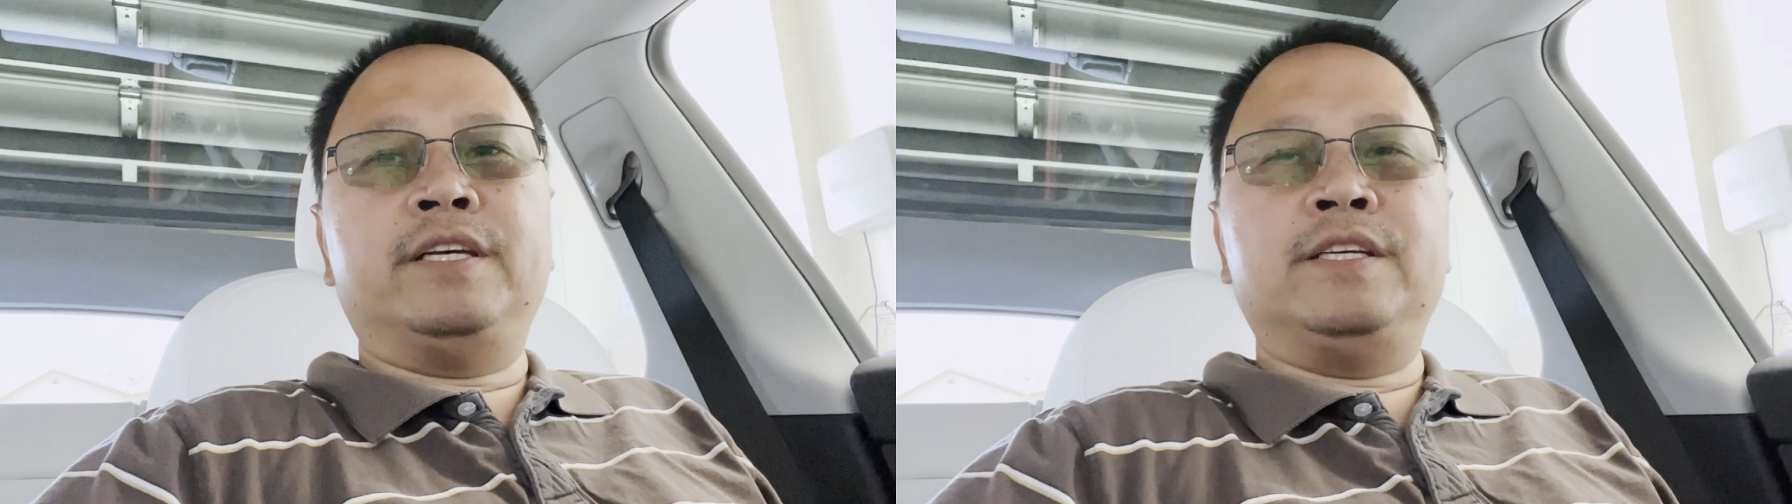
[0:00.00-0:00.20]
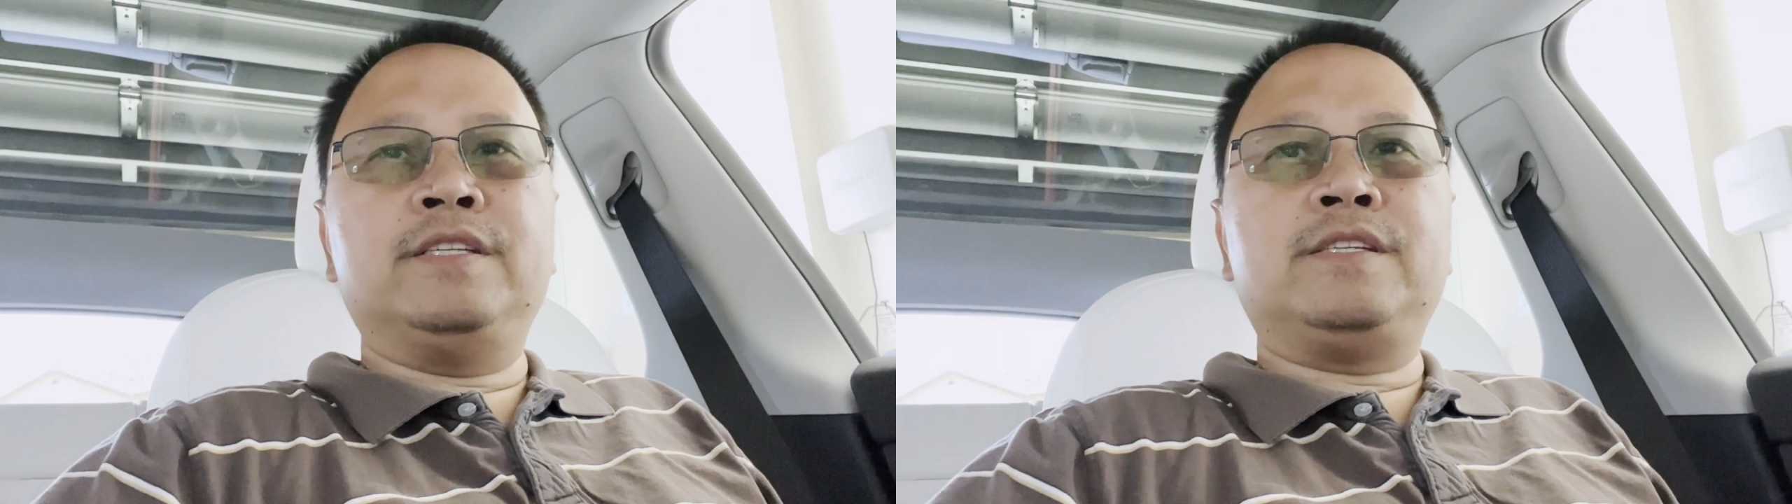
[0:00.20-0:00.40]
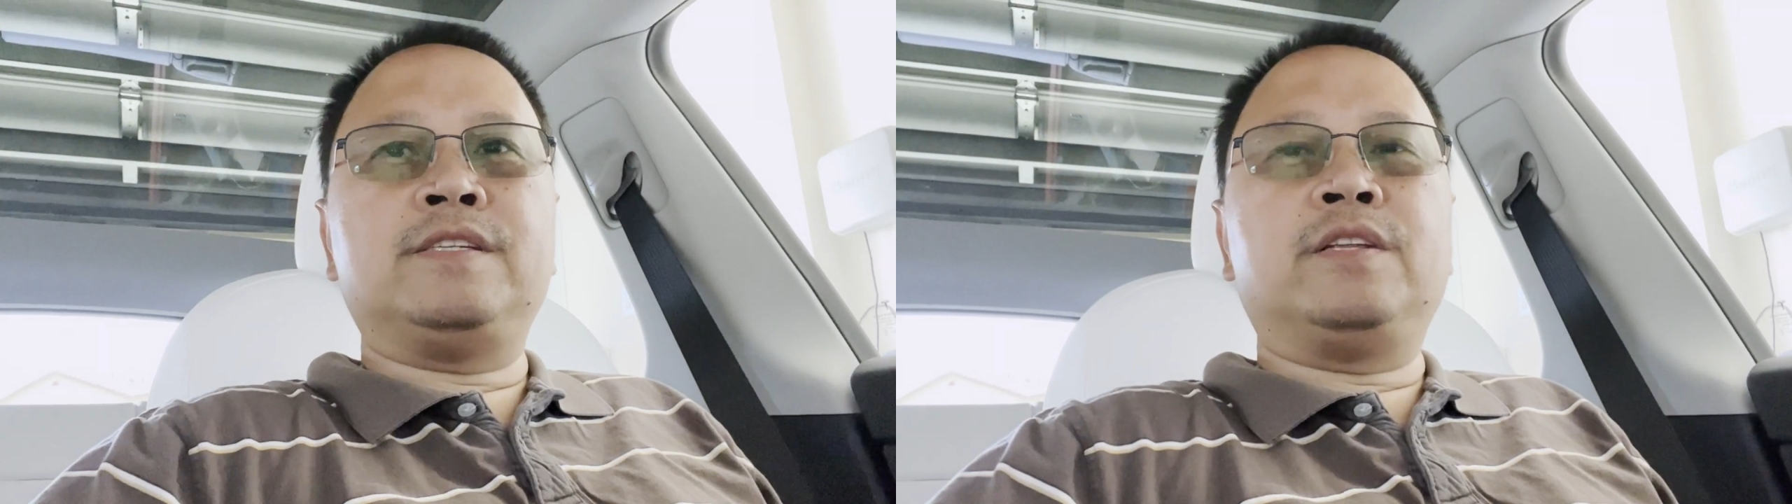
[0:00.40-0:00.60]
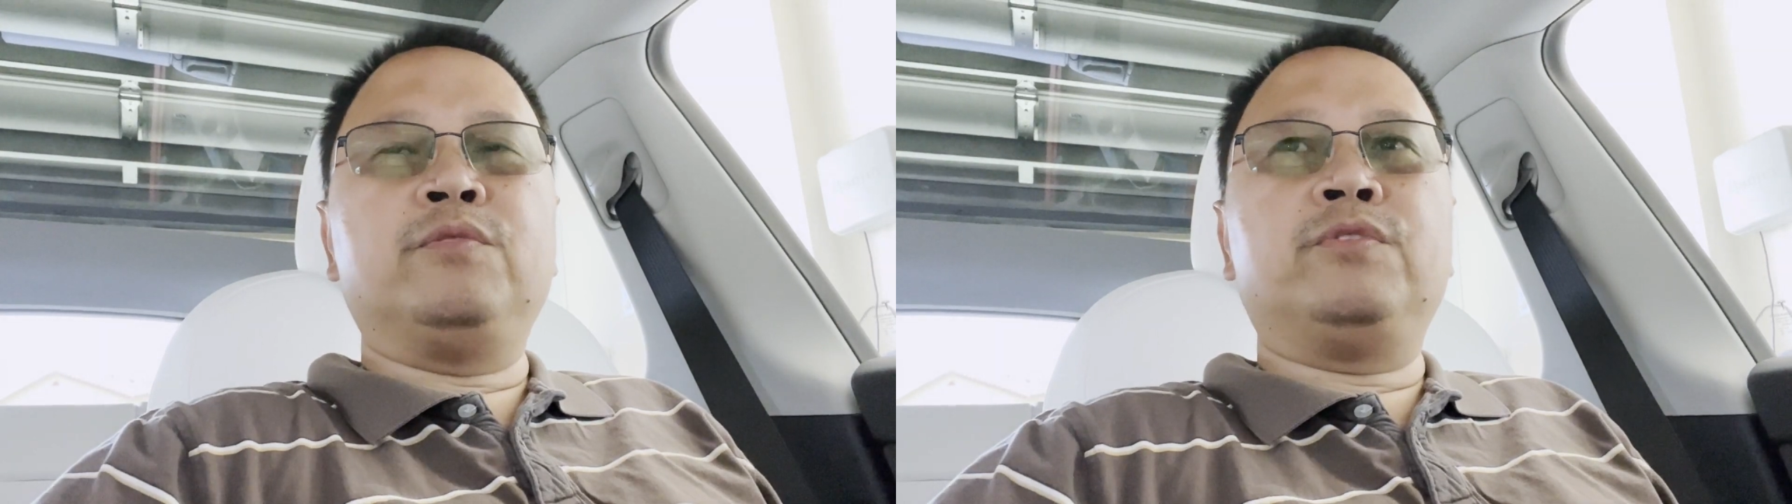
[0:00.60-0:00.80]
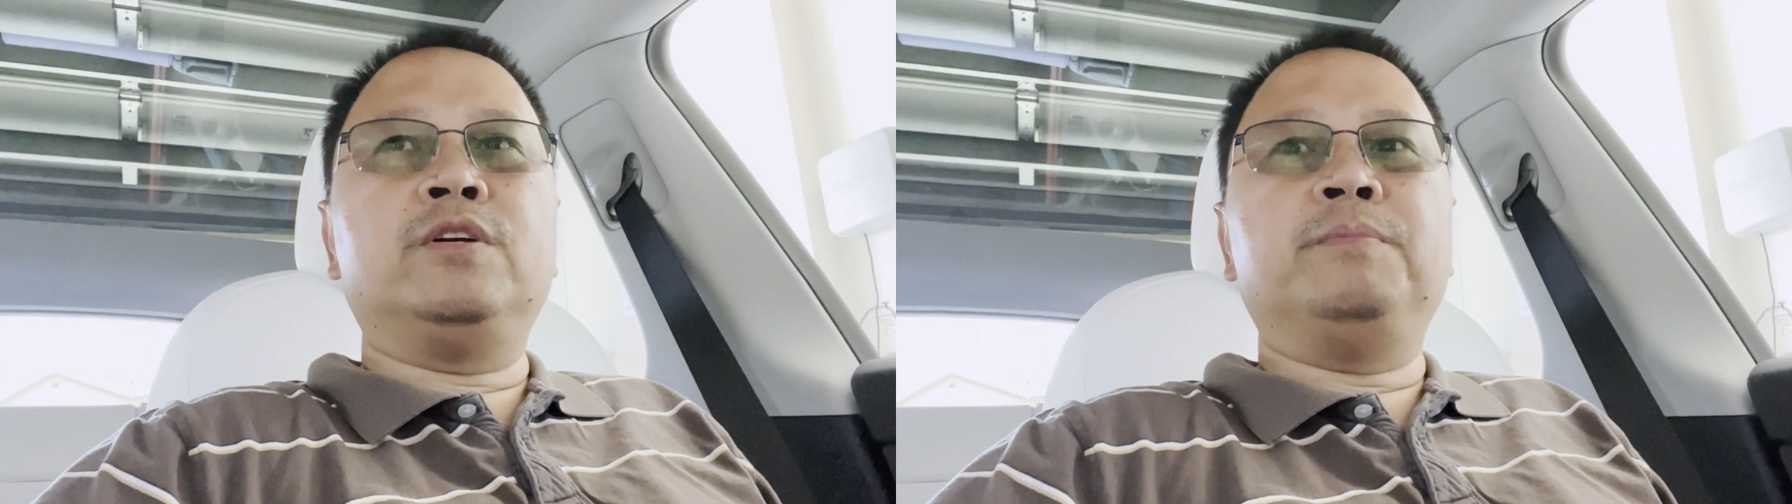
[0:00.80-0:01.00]
is
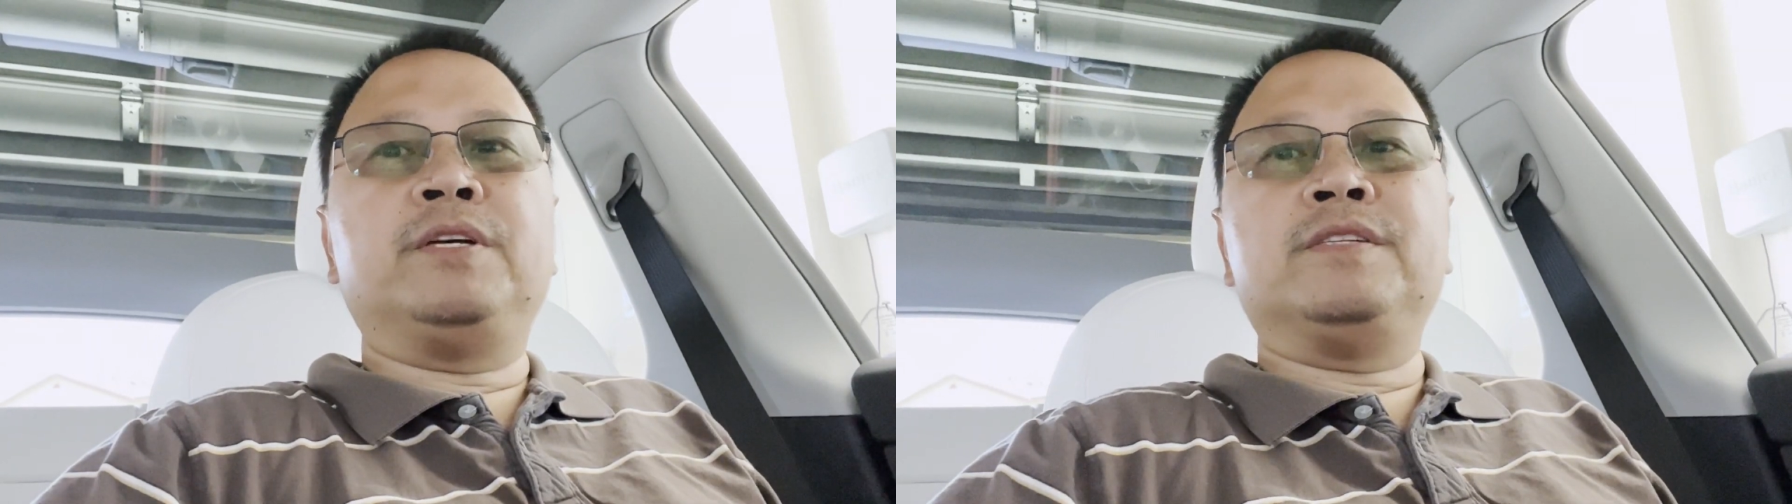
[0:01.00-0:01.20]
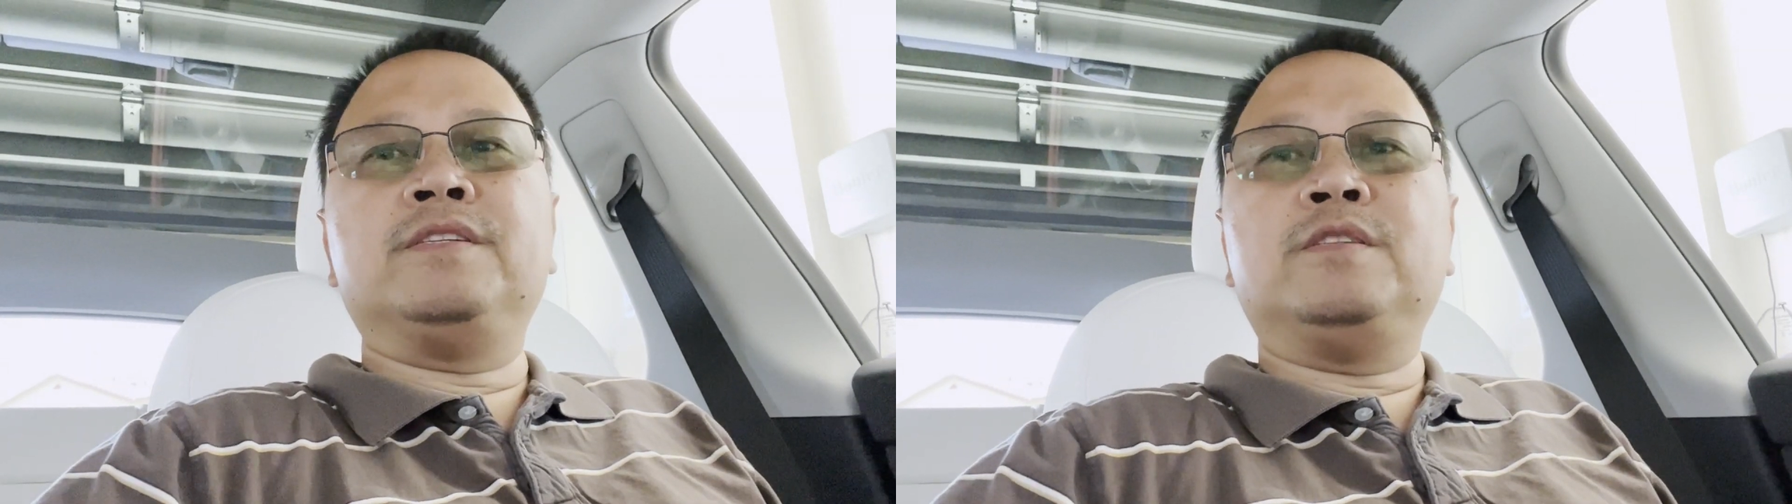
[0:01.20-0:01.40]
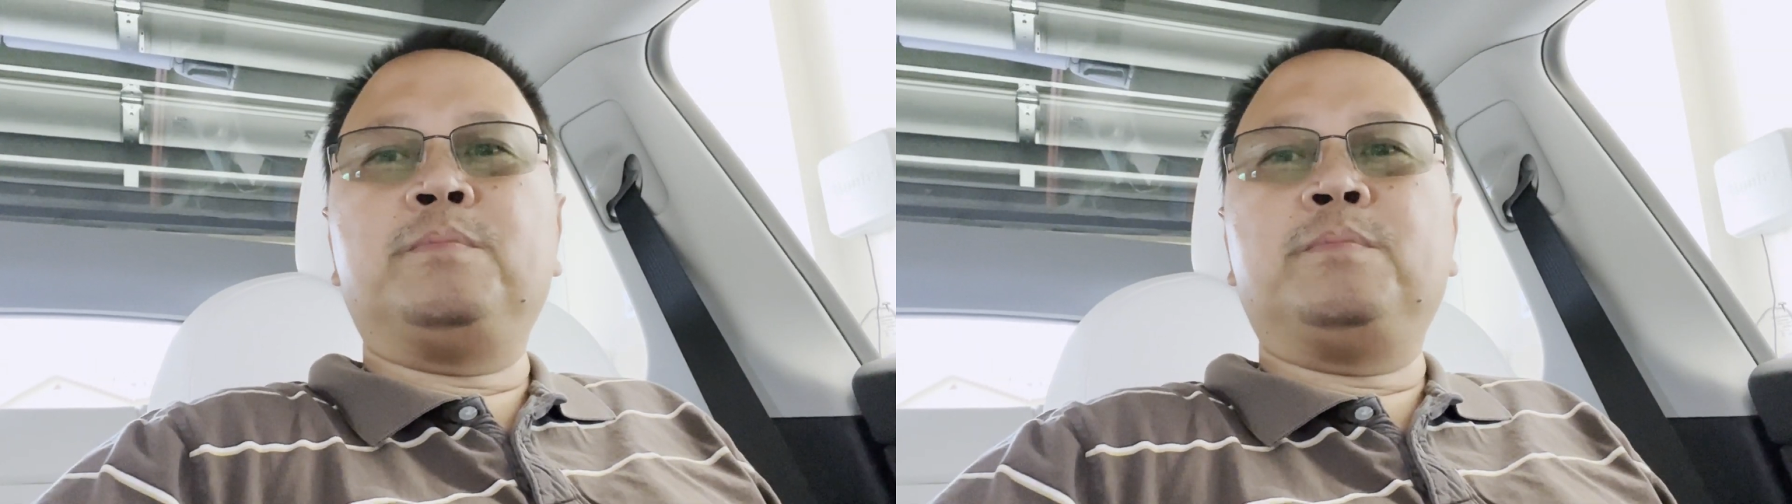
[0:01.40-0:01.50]
stiffer because this is